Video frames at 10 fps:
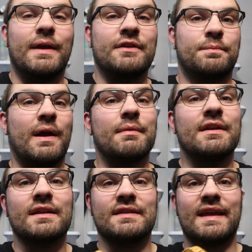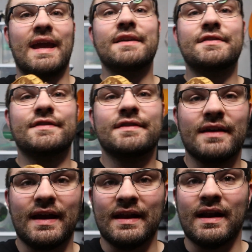it's probably not the case.
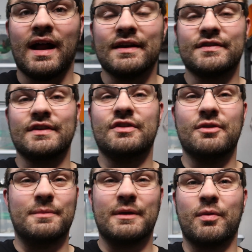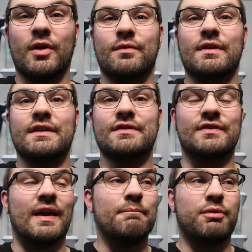And honestly too, a big part of it
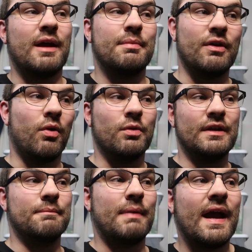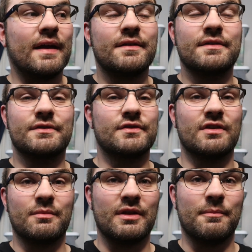is I'm probably holding back
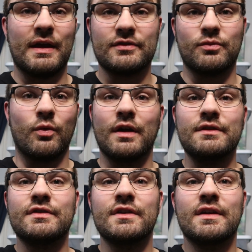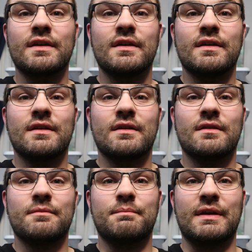some of the best ones,
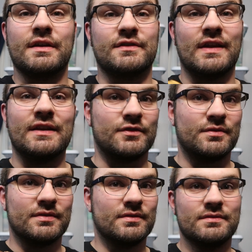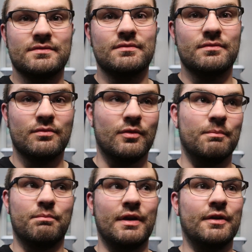because that's
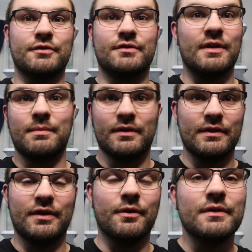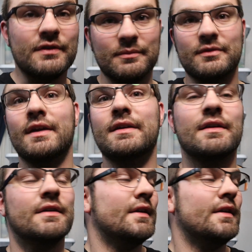what breeders typically do, it seems like.